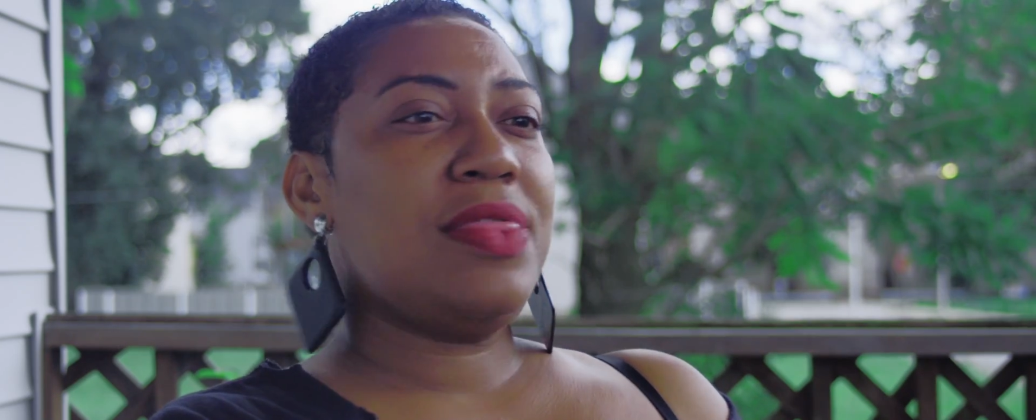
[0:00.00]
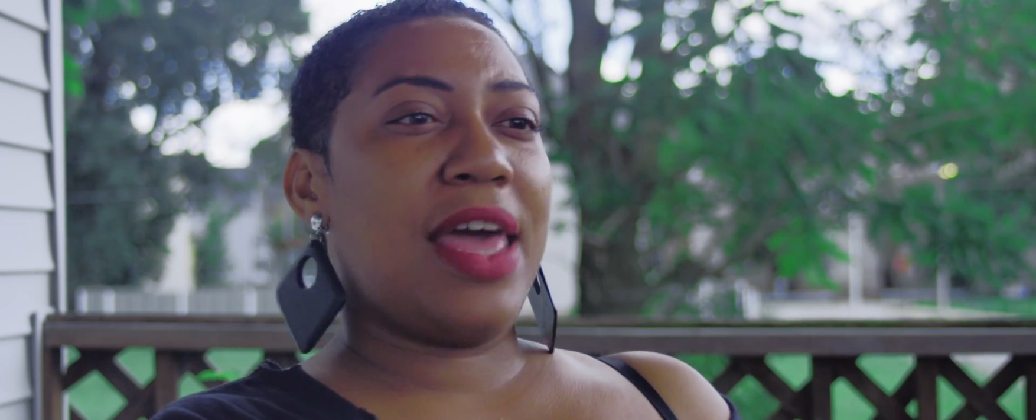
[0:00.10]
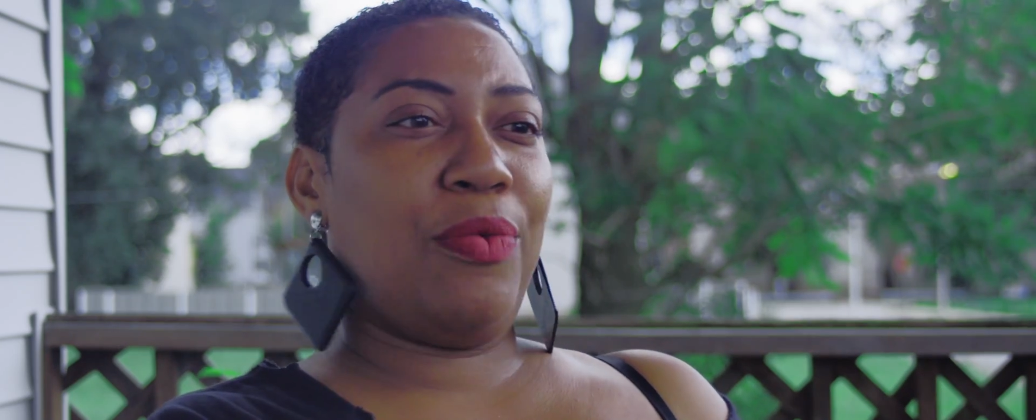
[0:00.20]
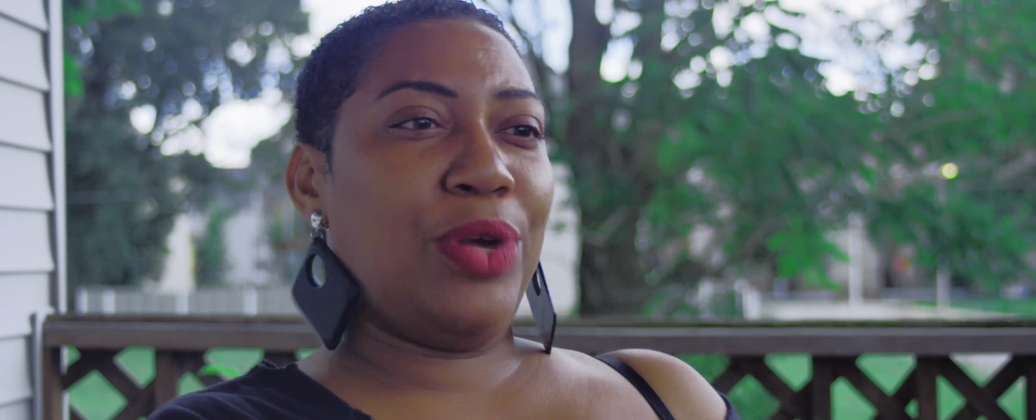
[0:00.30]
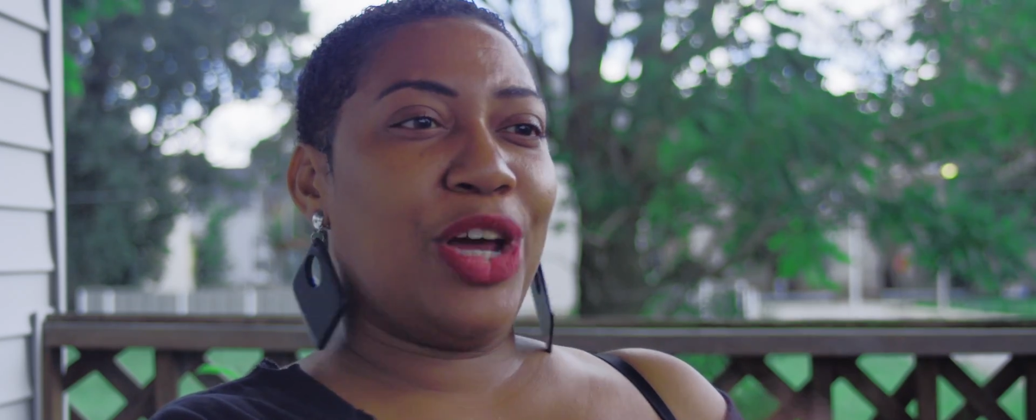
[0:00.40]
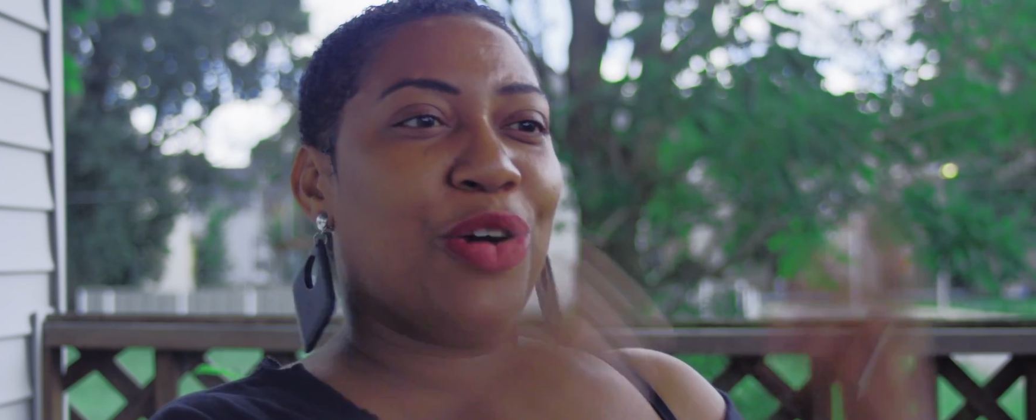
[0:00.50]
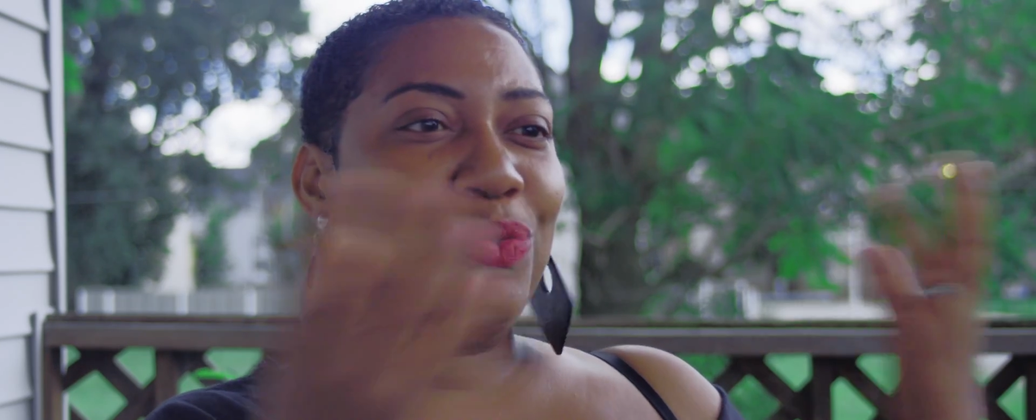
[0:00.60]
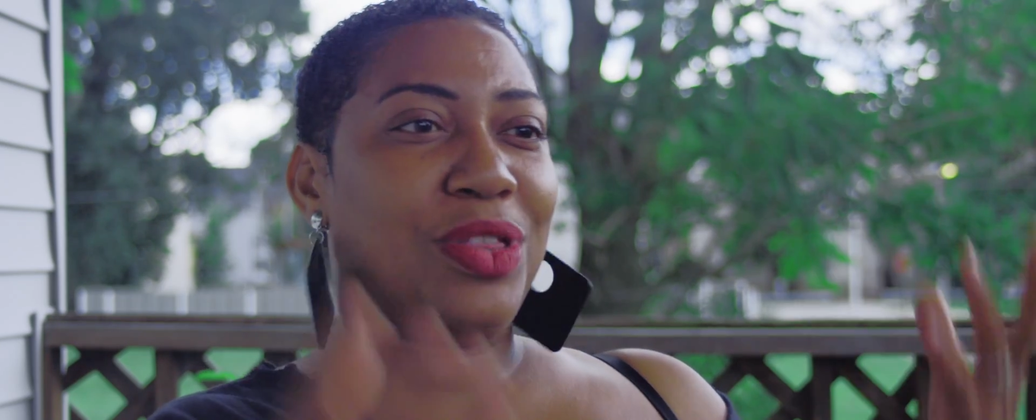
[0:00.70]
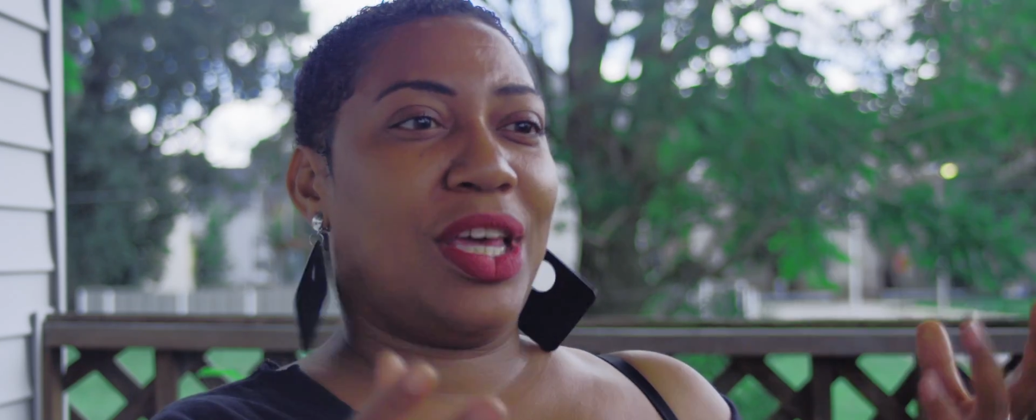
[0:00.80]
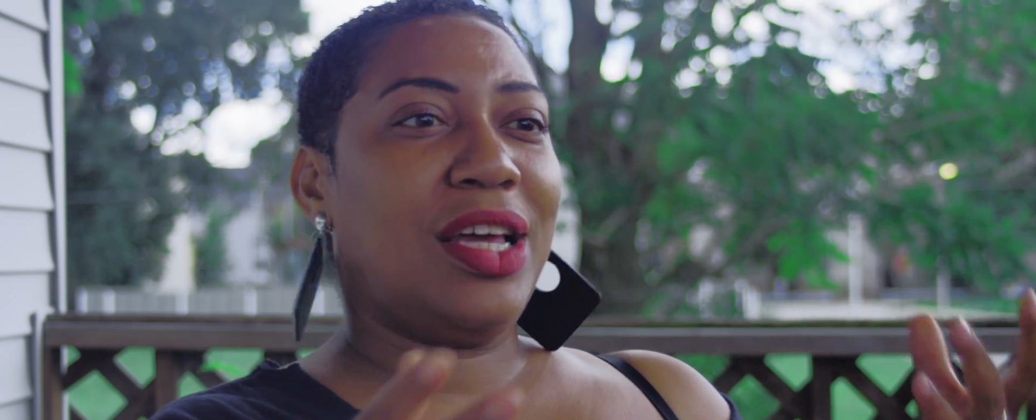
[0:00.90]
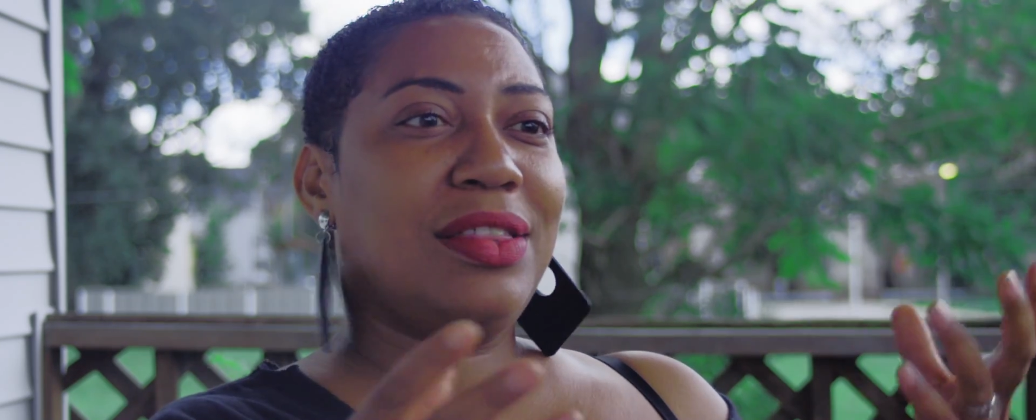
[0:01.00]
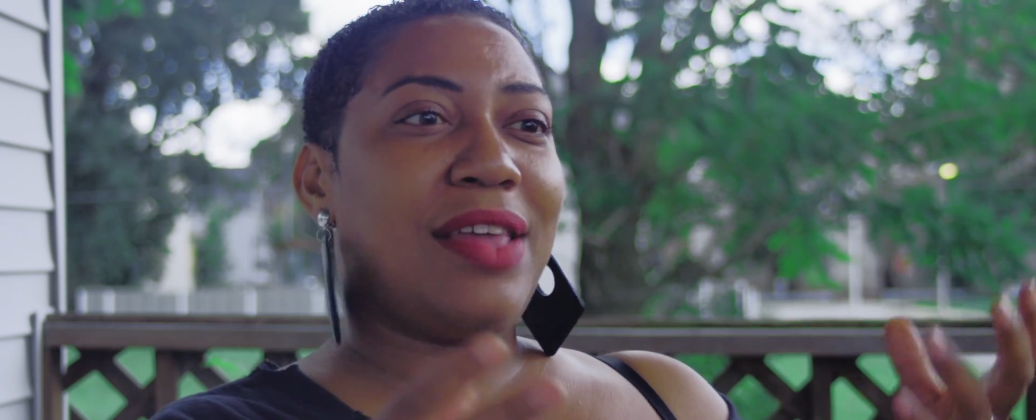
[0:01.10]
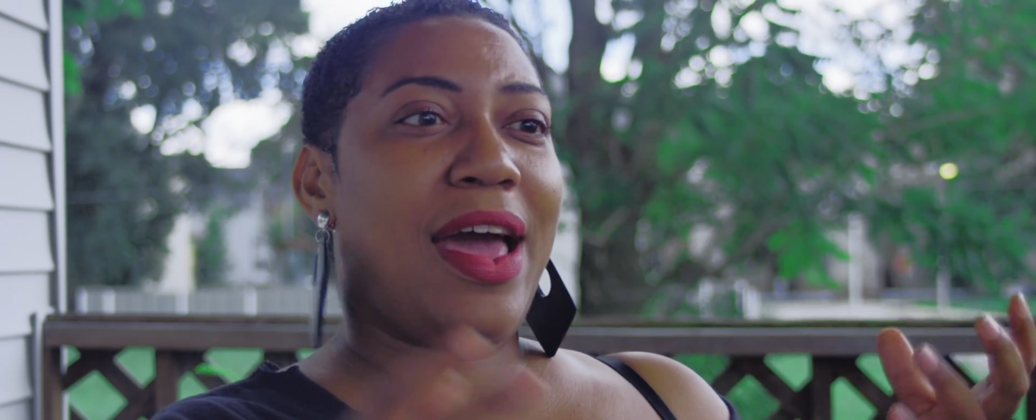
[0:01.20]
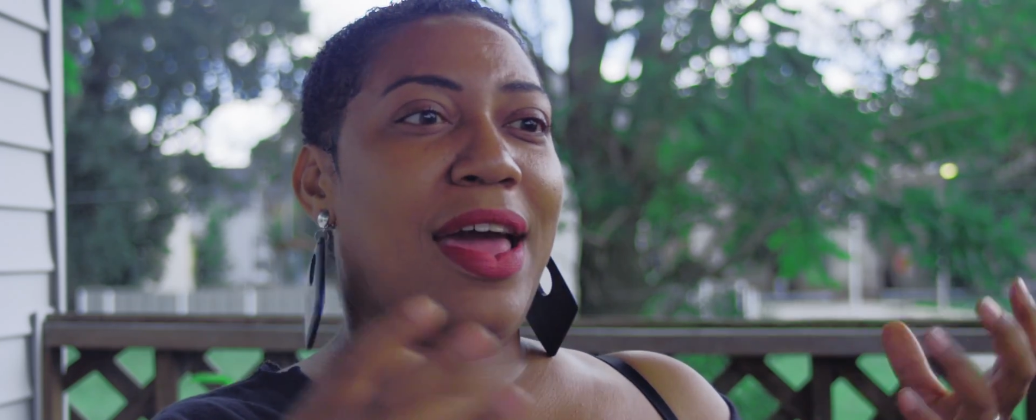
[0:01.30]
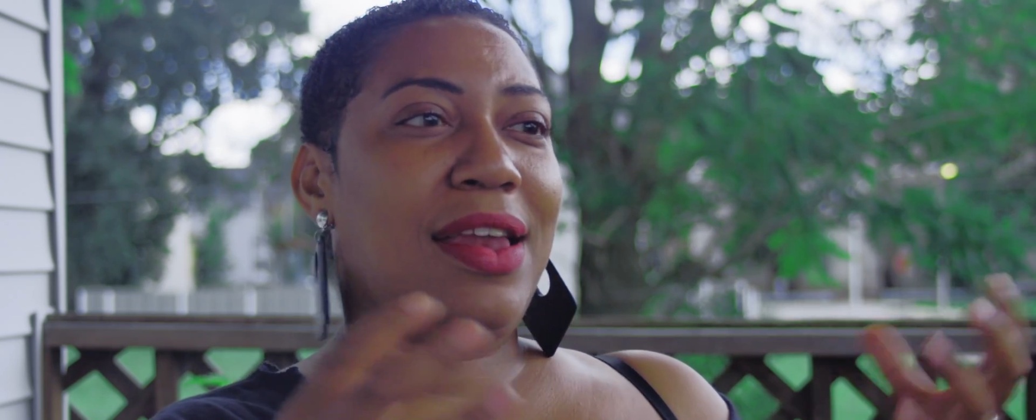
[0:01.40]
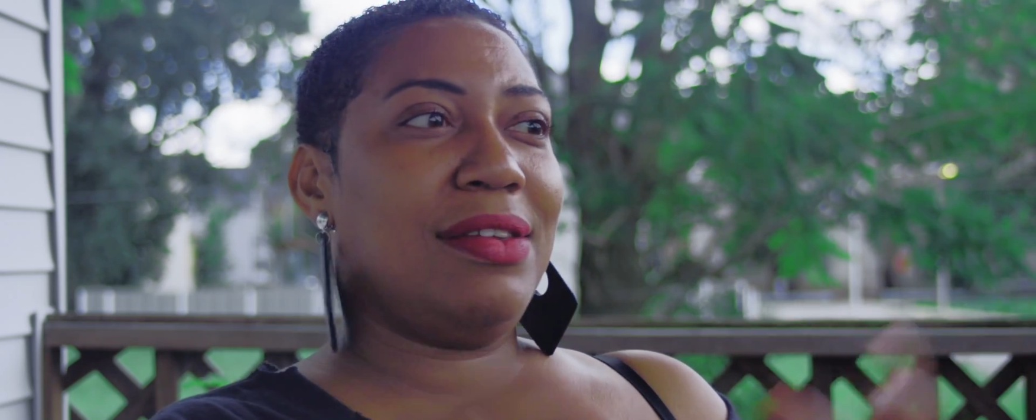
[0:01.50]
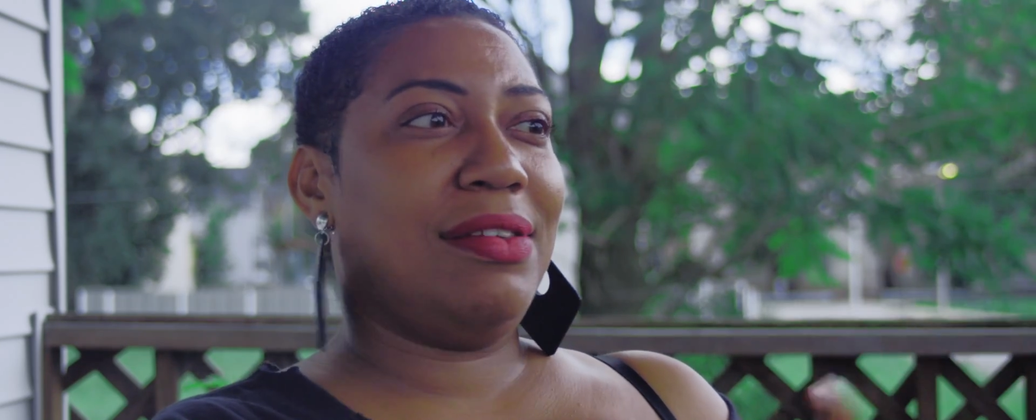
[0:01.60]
that we don't think that,